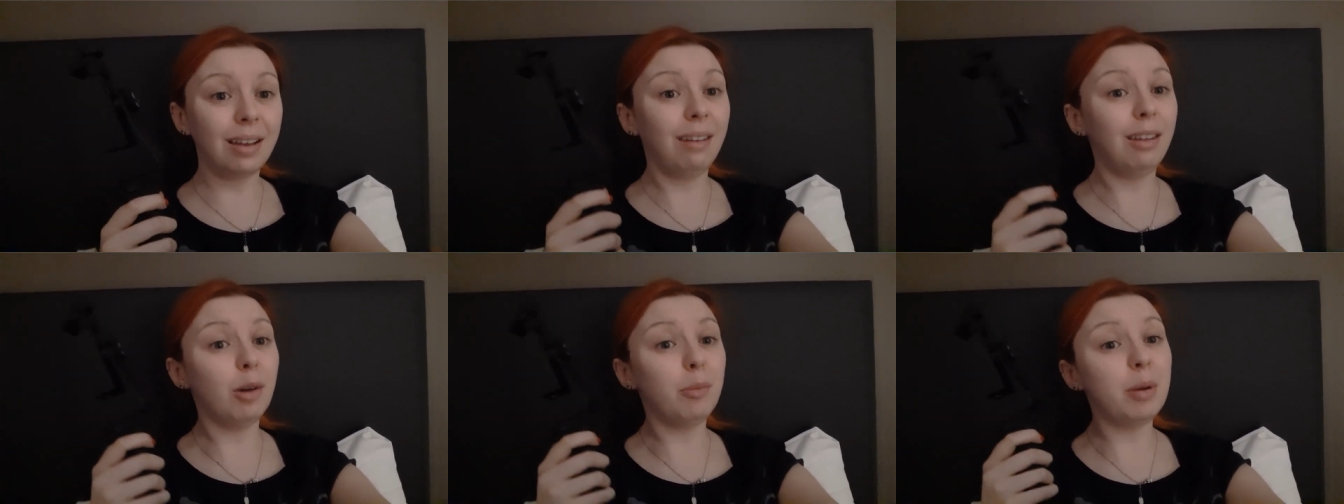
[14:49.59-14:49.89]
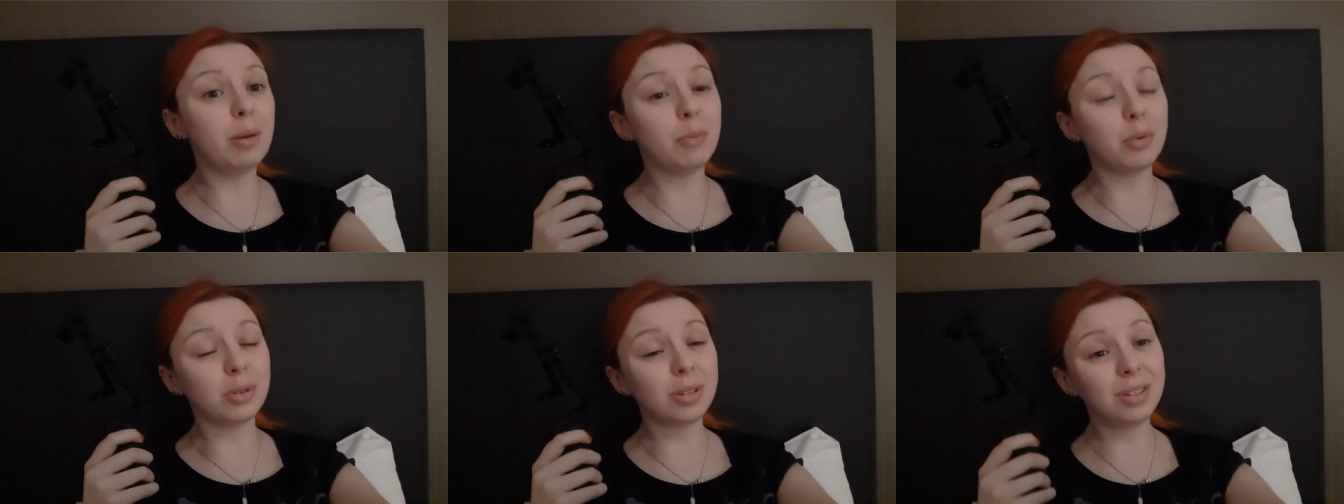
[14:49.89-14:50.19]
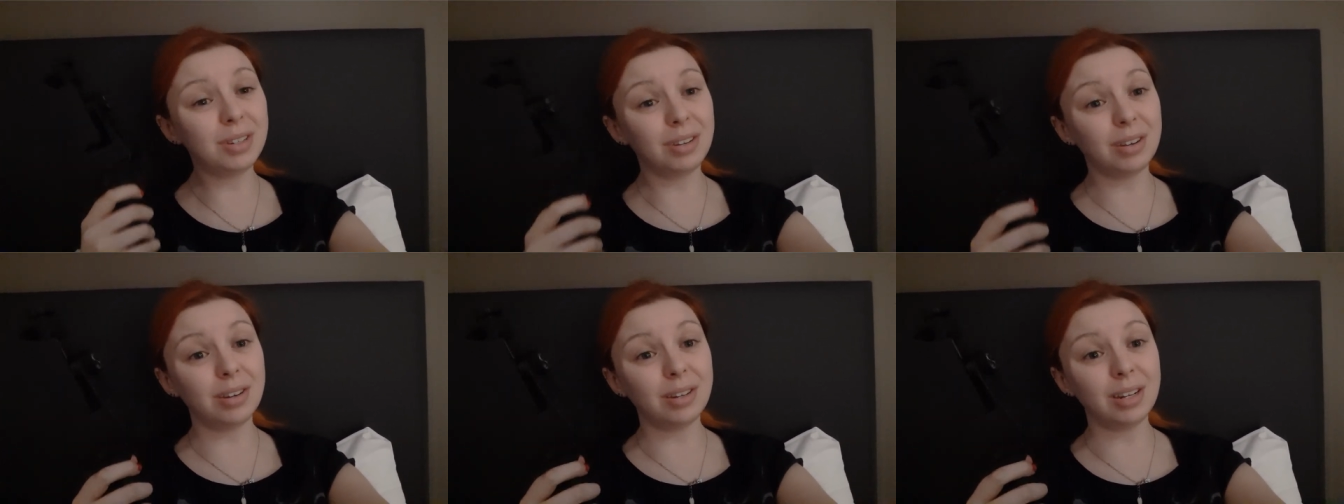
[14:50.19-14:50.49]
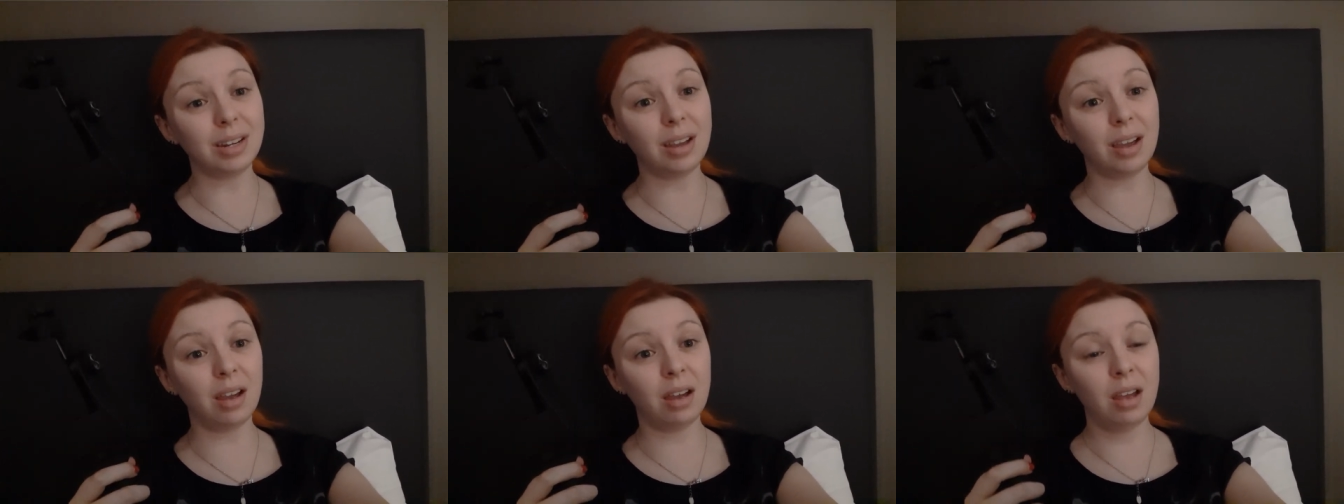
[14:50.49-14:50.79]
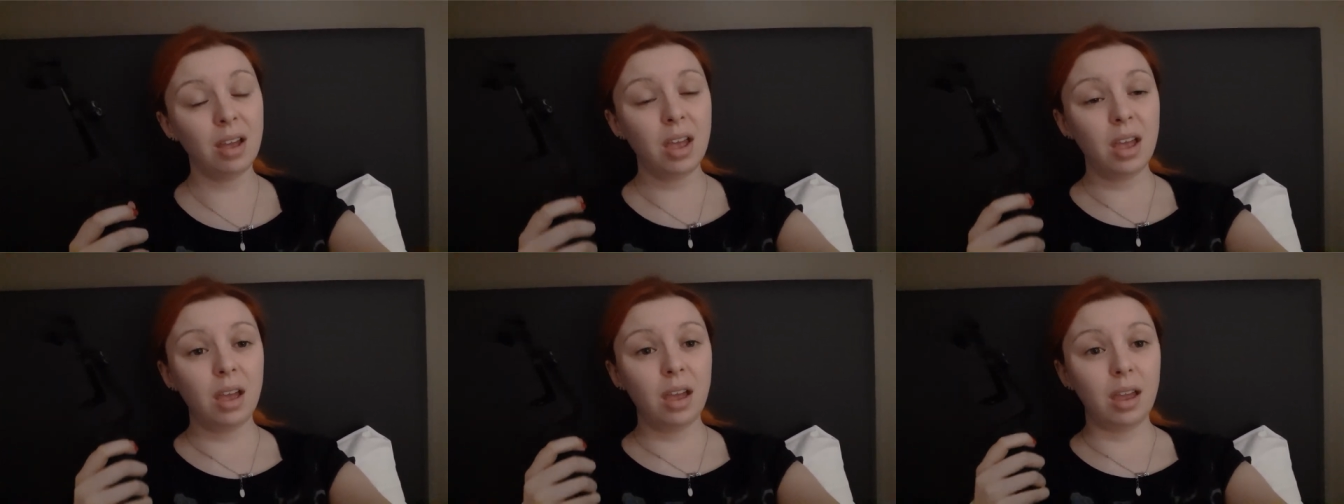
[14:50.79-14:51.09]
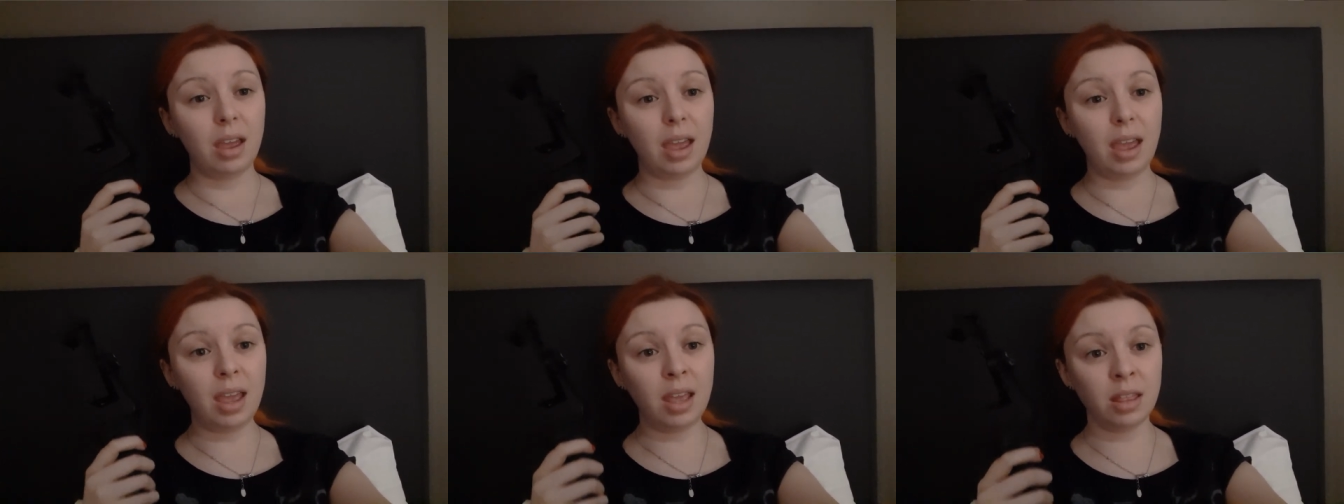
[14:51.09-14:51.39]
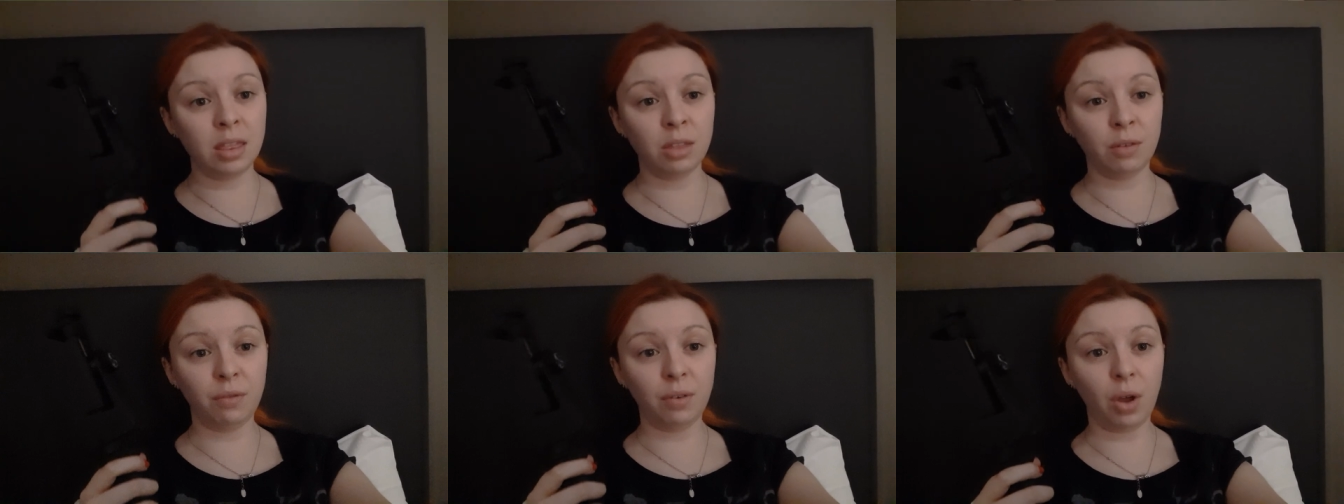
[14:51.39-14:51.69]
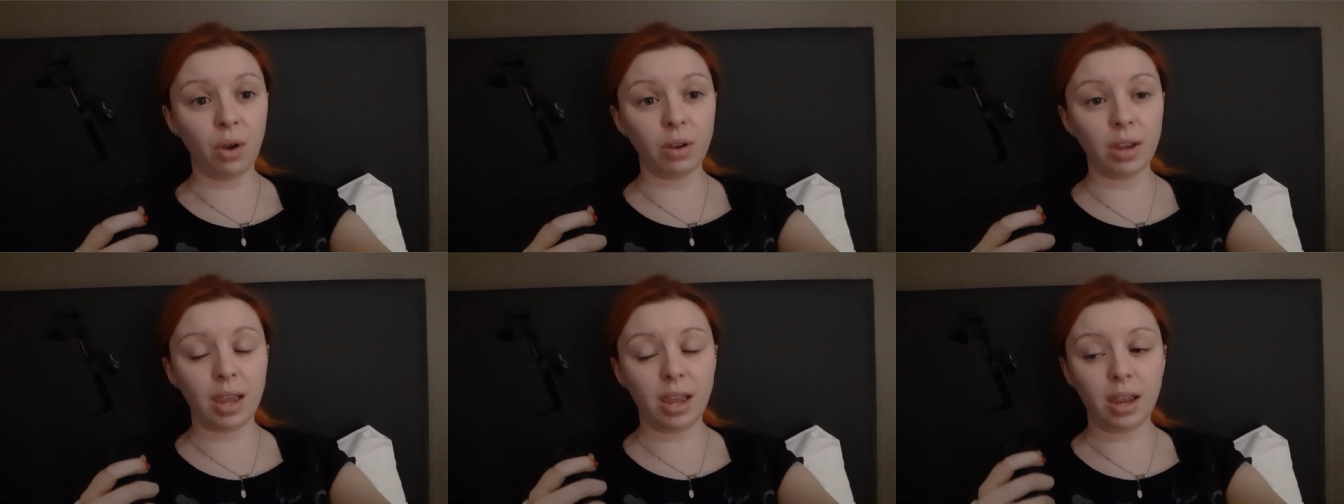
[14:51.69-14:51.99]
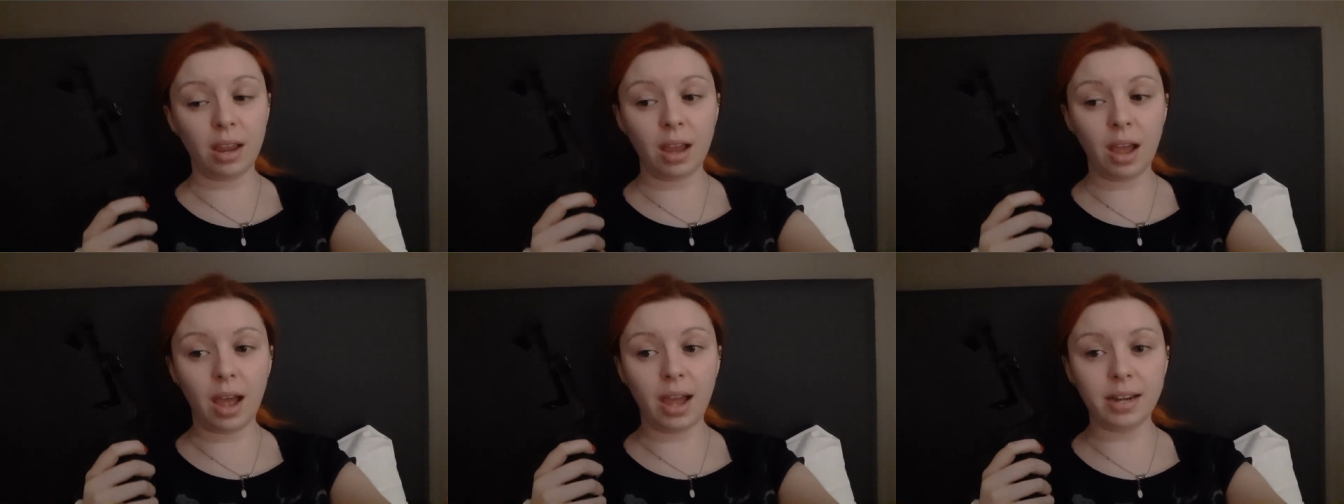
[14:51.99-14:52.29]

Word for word: a little bit more sturdier, in the vlogging.